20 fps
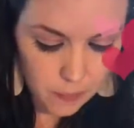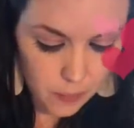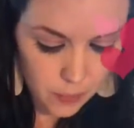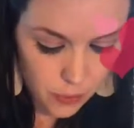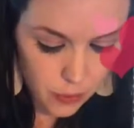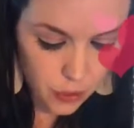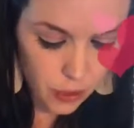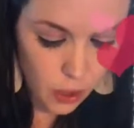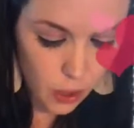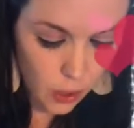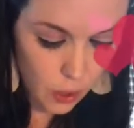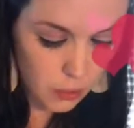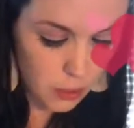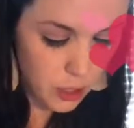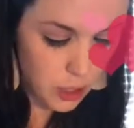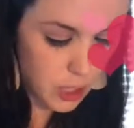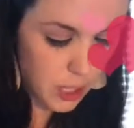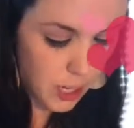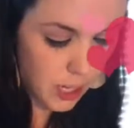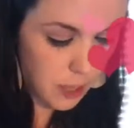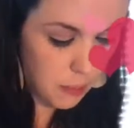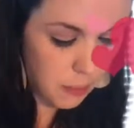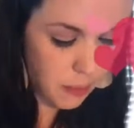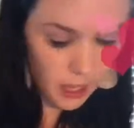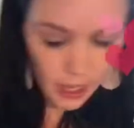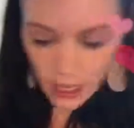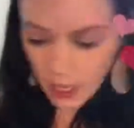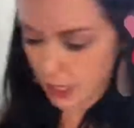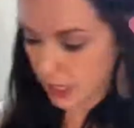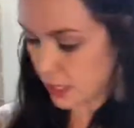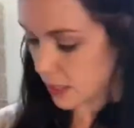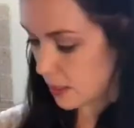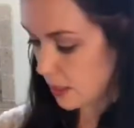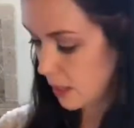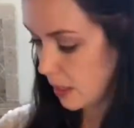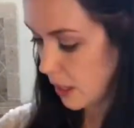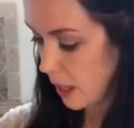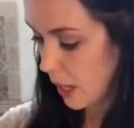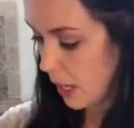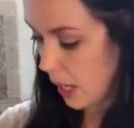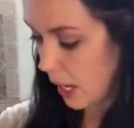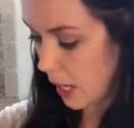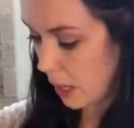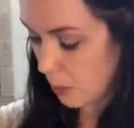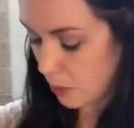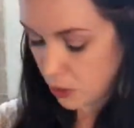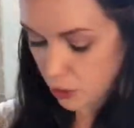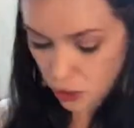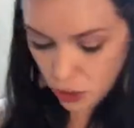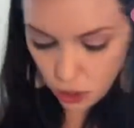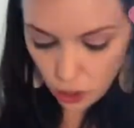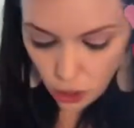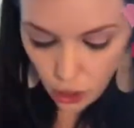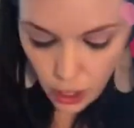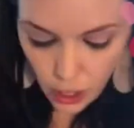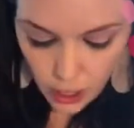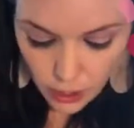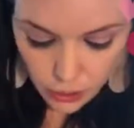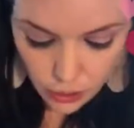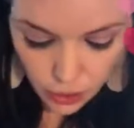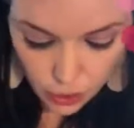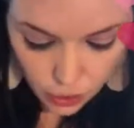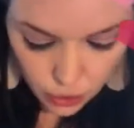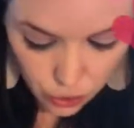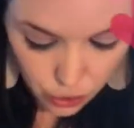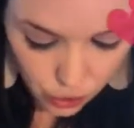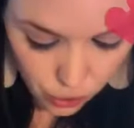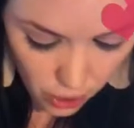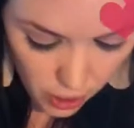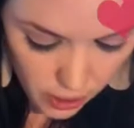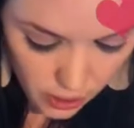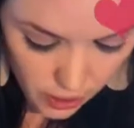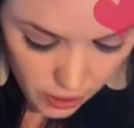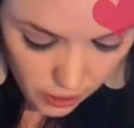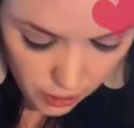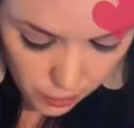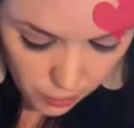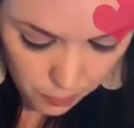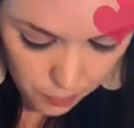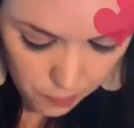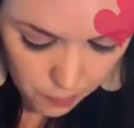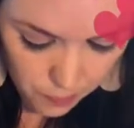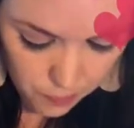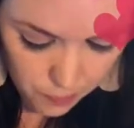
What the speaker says: So I'm just taking my eggs and I'm just going to crack 2 straight in here.